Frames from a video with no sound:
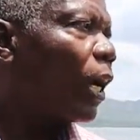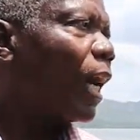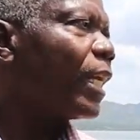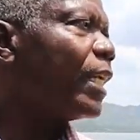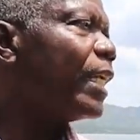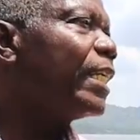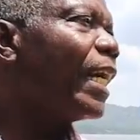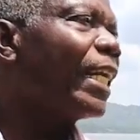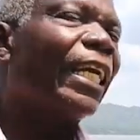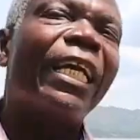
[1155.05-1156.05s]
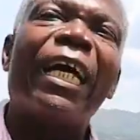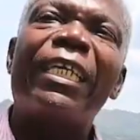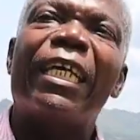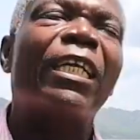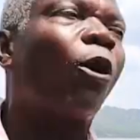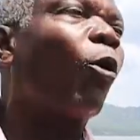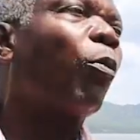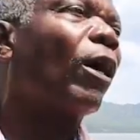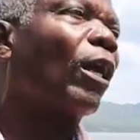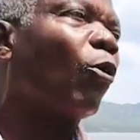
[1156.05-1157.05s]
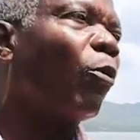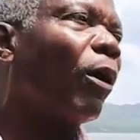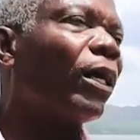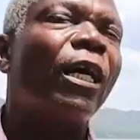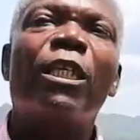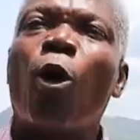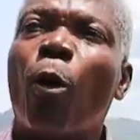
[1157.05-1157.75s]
can any dear and a dear young couple under Roman, and the